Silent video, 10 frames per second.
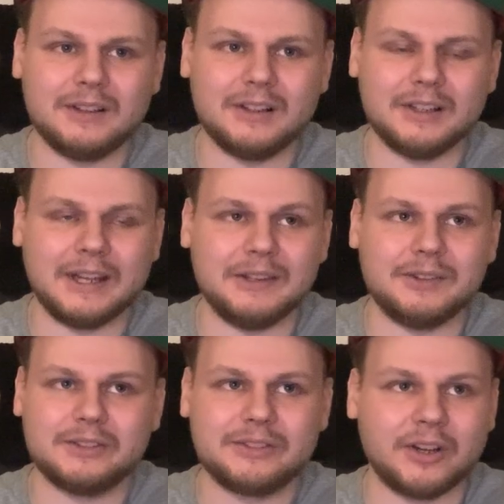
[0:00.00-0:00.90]
I
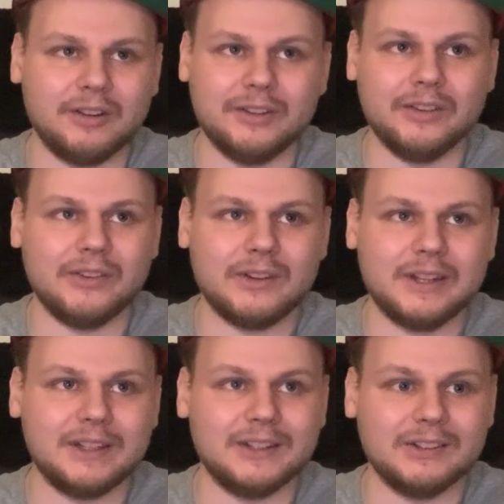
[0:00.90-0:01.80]
had tons,
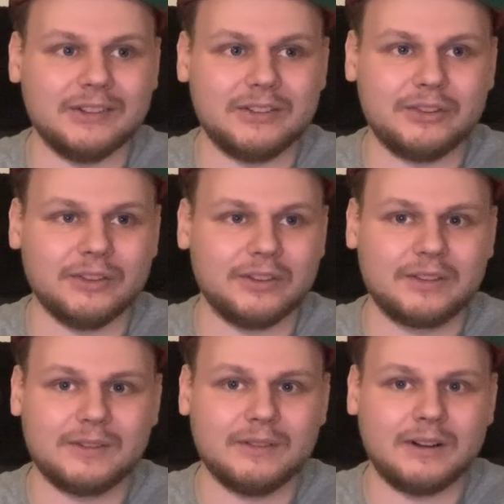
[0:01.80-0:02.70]
and
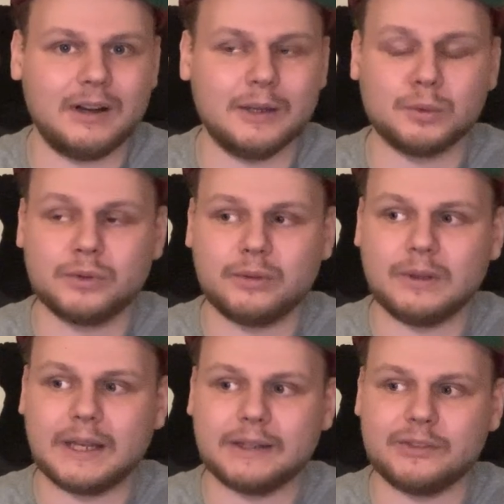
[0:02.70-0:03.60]
just, I also
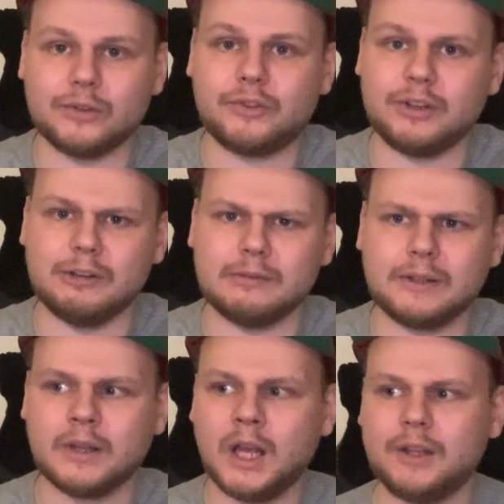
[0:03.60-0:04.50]
liked the achievements.